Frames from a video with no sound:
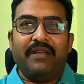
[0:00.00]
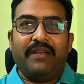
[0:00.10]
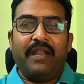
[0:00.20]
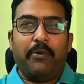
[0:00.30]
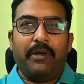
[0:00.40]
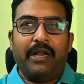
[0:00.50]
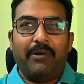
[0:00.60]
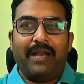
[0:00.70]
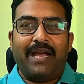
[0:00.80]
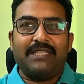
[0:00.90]
Now in our
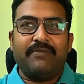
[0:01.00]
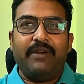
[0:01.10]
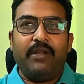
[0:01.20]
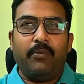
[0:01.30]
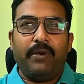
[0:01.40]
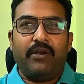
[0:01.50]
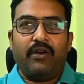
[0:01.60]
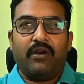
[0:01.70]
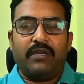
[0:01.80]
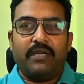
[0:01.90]
last video we
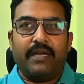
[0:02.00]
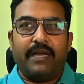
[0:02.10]
talked